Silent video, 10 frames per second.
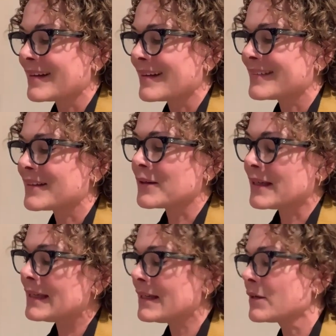So
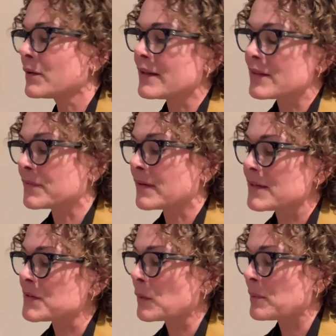he coined the
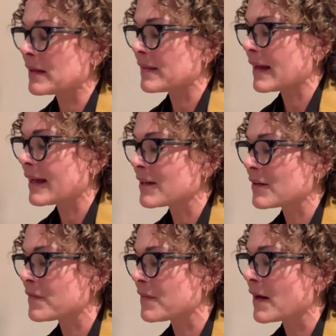phrase opening the hand
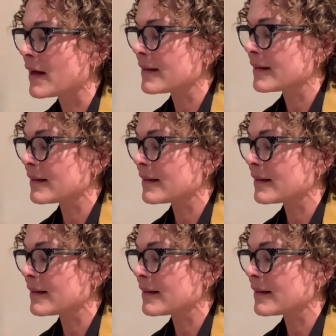of thought.